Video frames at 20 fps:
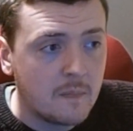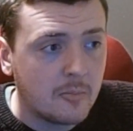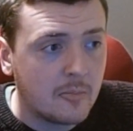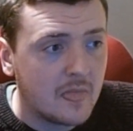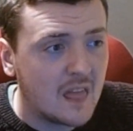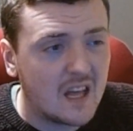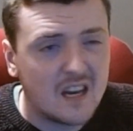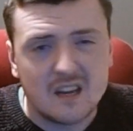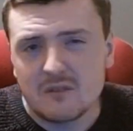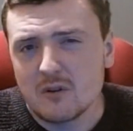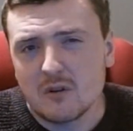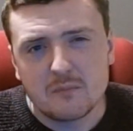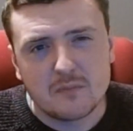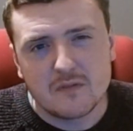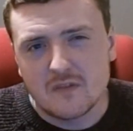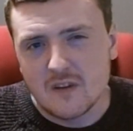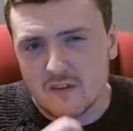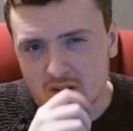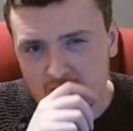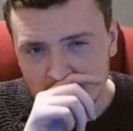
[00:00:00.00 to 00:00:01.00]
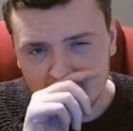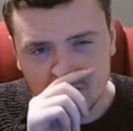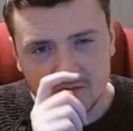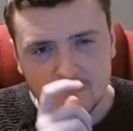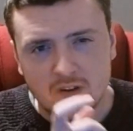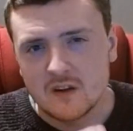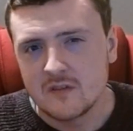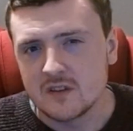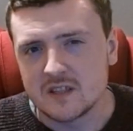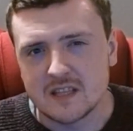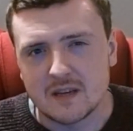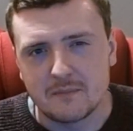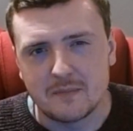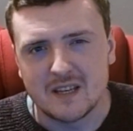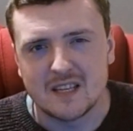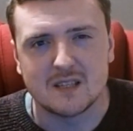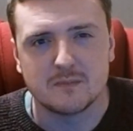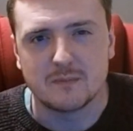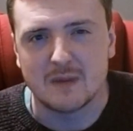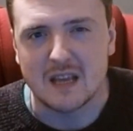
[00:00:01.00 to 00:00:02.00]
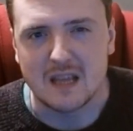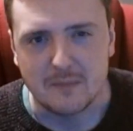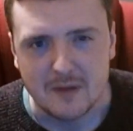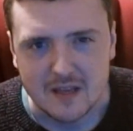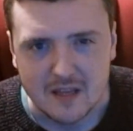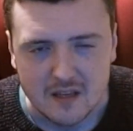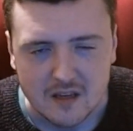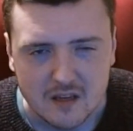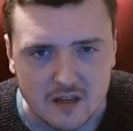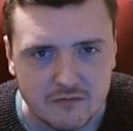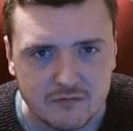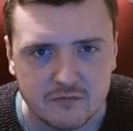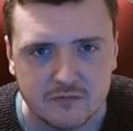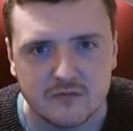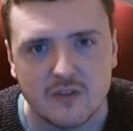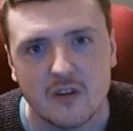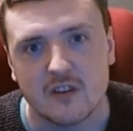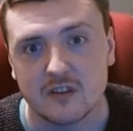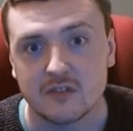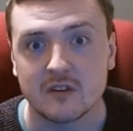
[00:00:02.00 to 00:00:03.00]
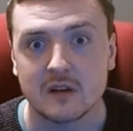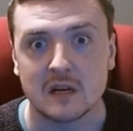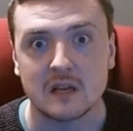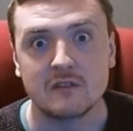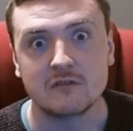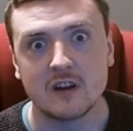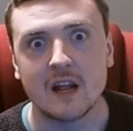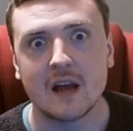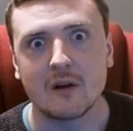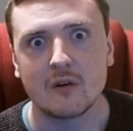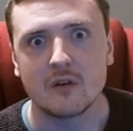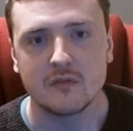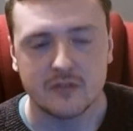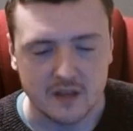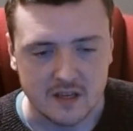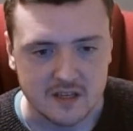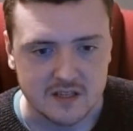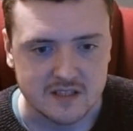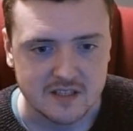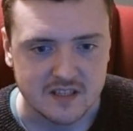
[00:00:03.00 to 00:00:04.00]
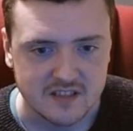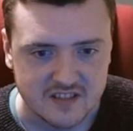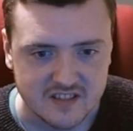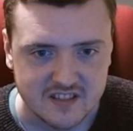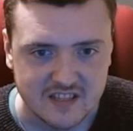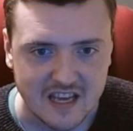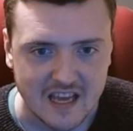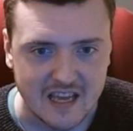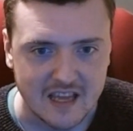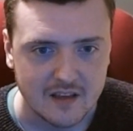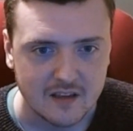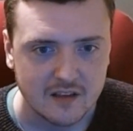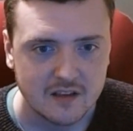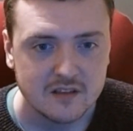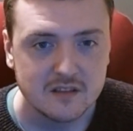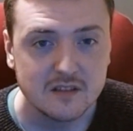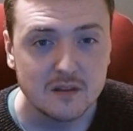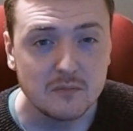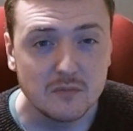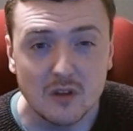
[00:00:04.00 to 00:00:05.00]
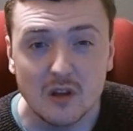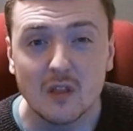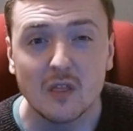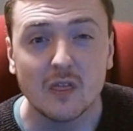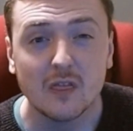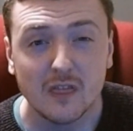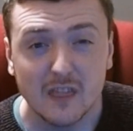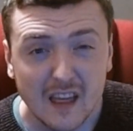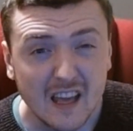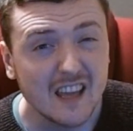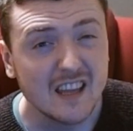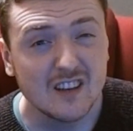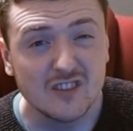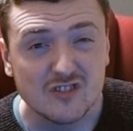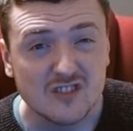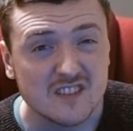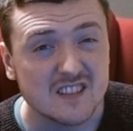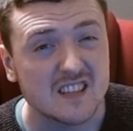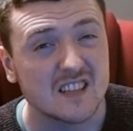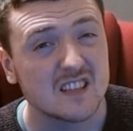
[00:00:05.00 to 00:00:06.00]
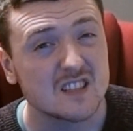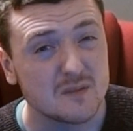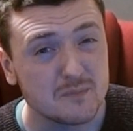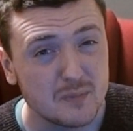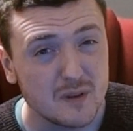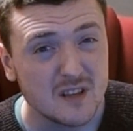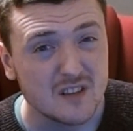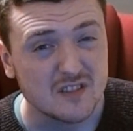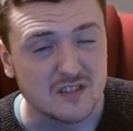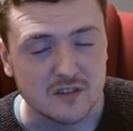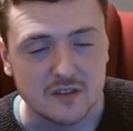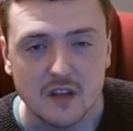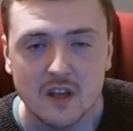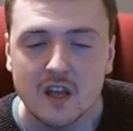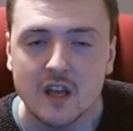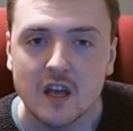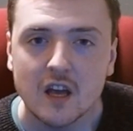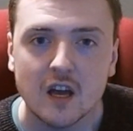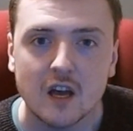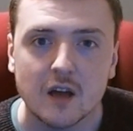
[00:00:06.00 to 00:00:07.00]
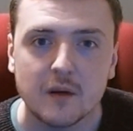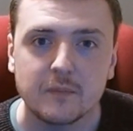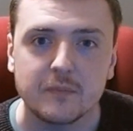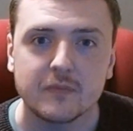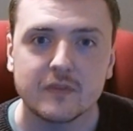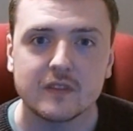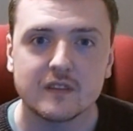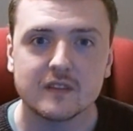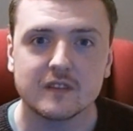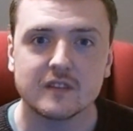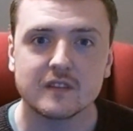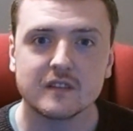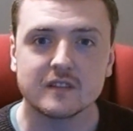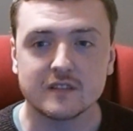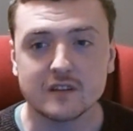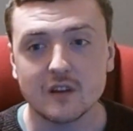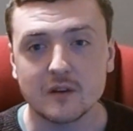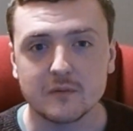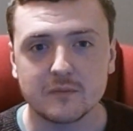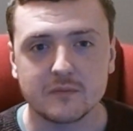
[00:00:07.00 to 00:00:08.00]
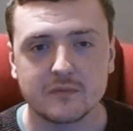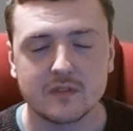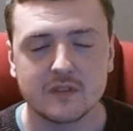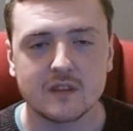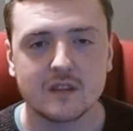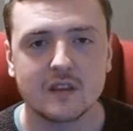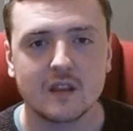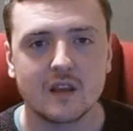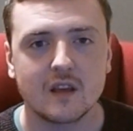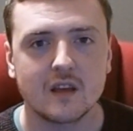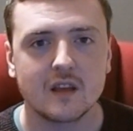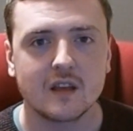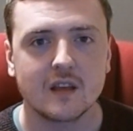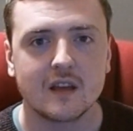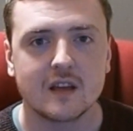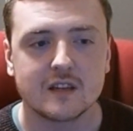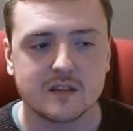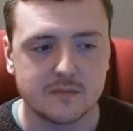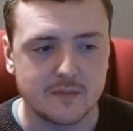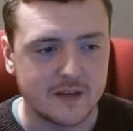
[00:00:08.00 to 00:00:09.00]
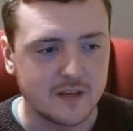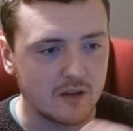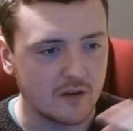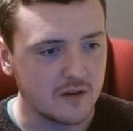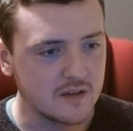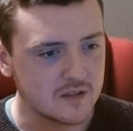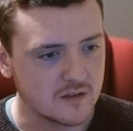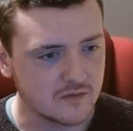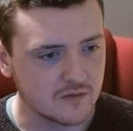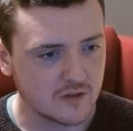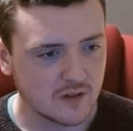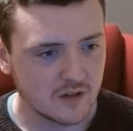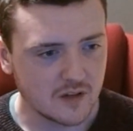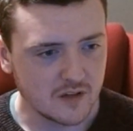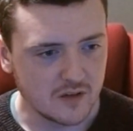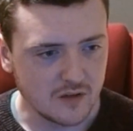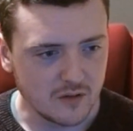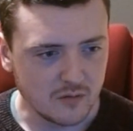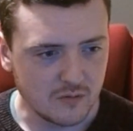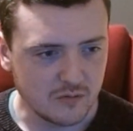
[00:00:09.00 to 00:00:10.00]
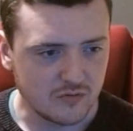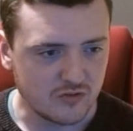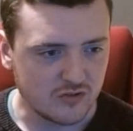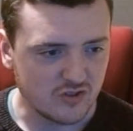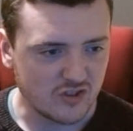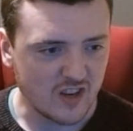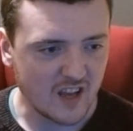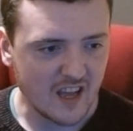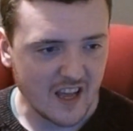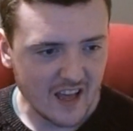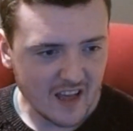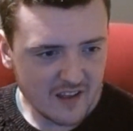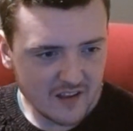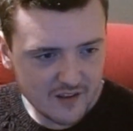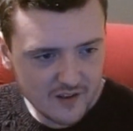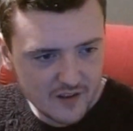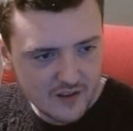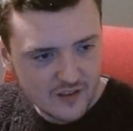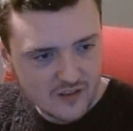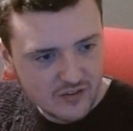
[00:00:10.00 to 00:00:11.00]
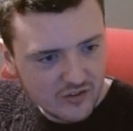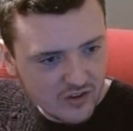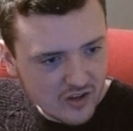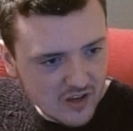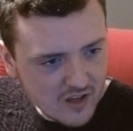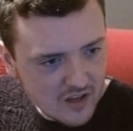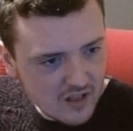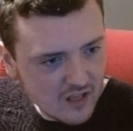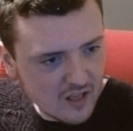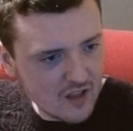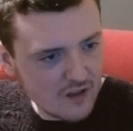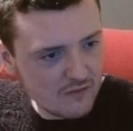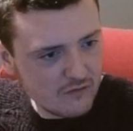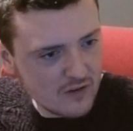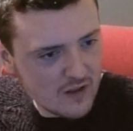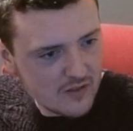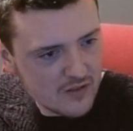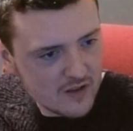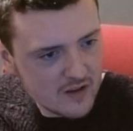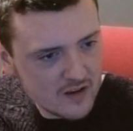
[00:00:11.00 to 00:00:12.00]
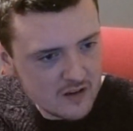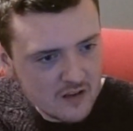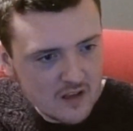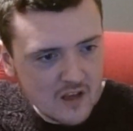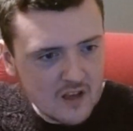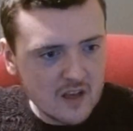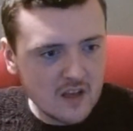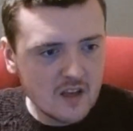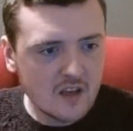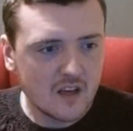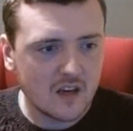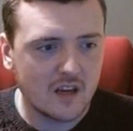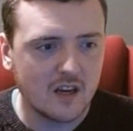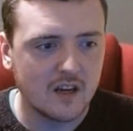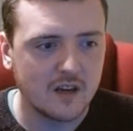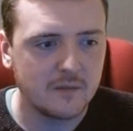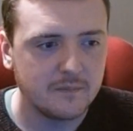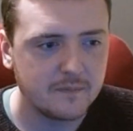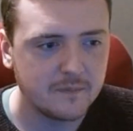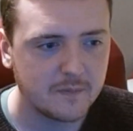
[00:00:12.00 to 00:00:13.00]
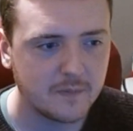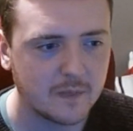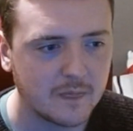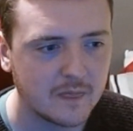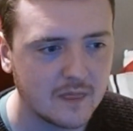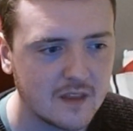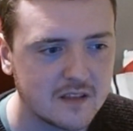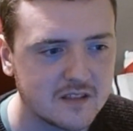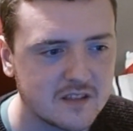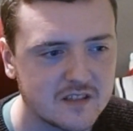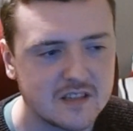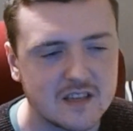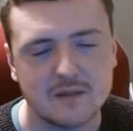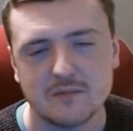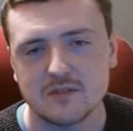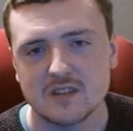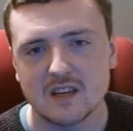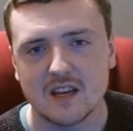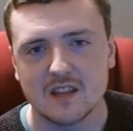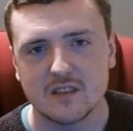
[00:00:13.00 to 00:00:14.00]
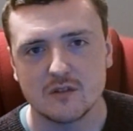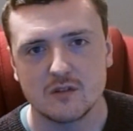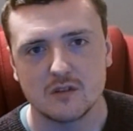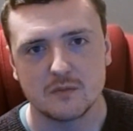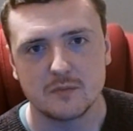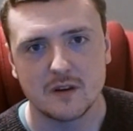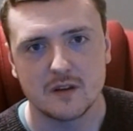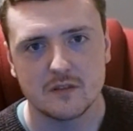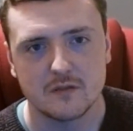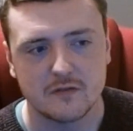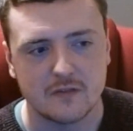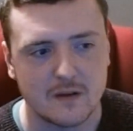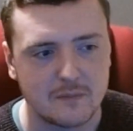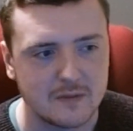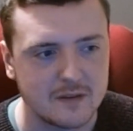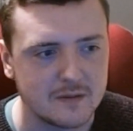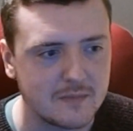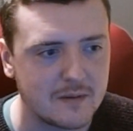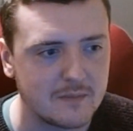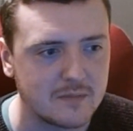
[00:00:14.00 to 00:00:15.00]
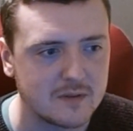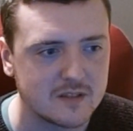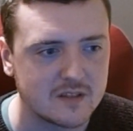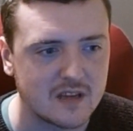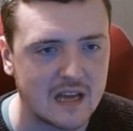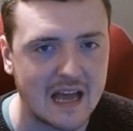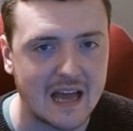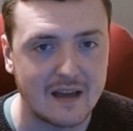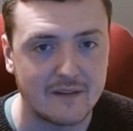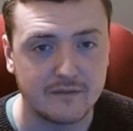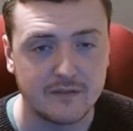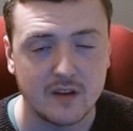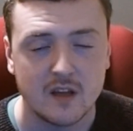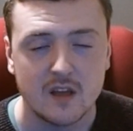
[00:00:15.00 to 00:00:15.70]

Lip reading: And it won't be very long, 5 or 10 minutes maybe. I've very quickly run out of things to say, because I'm not that interesting as a person. So, as you may notice, I've got a new chair, this lovely thing. It's the same chair that all of my other family members have.